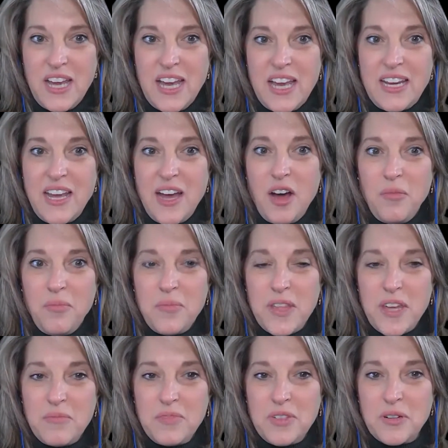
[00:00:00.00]
and help
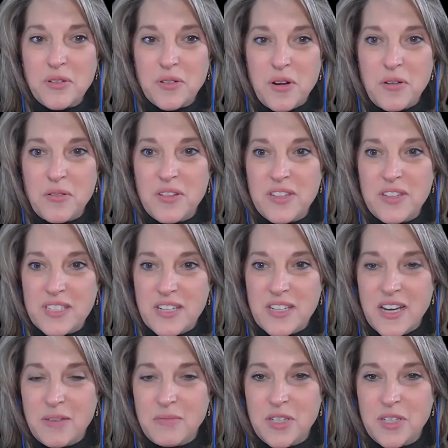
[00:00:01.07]
them to grow in this
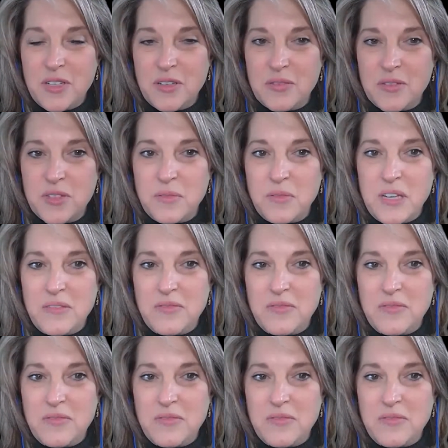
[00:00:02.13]
time too. So we